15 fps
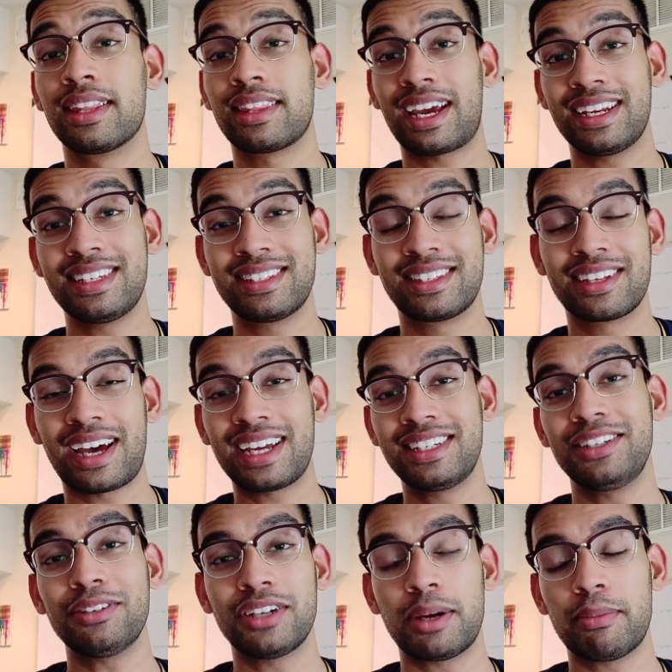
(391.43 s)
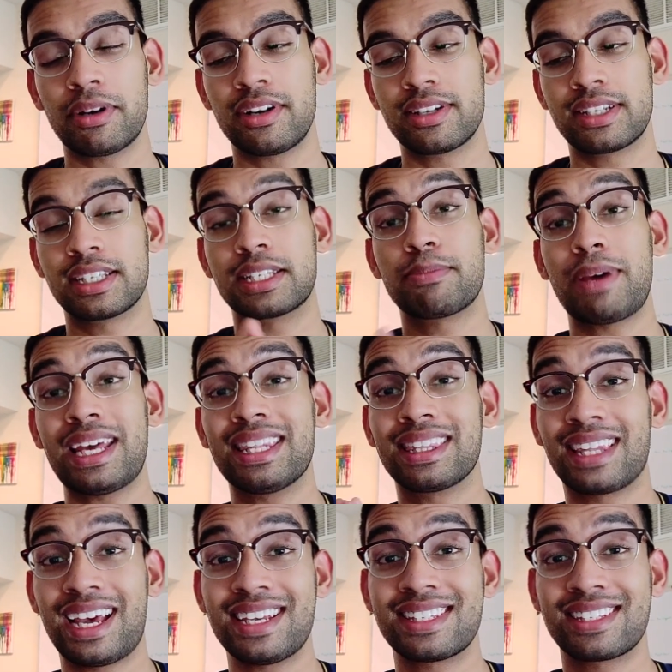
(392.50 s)
The, the ideal number is to
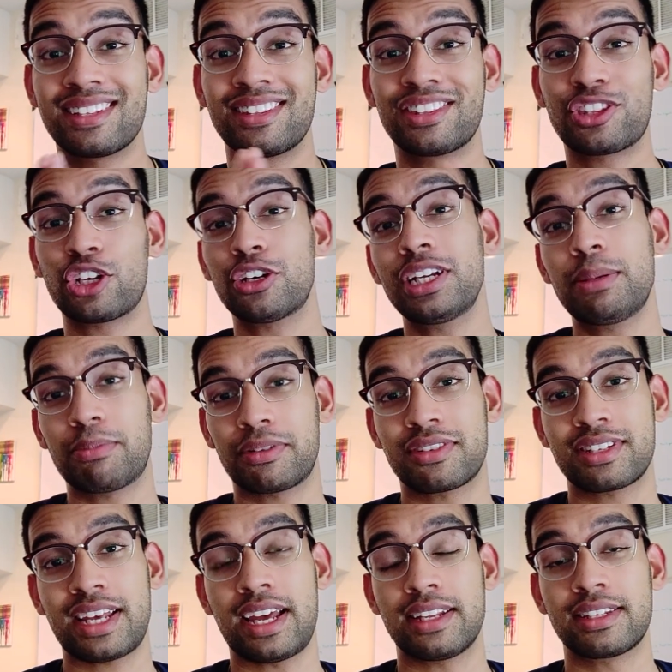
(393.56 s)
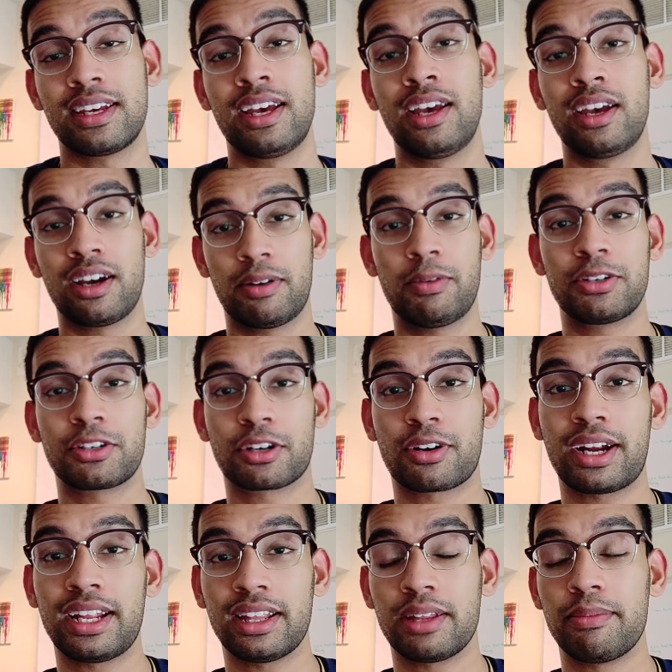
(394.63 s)
spend less than 30% of what your
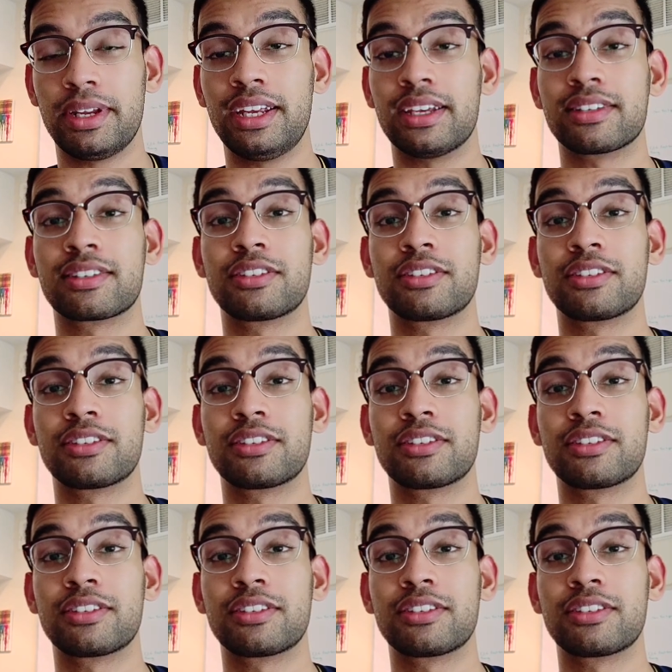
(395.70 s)
credit limit is.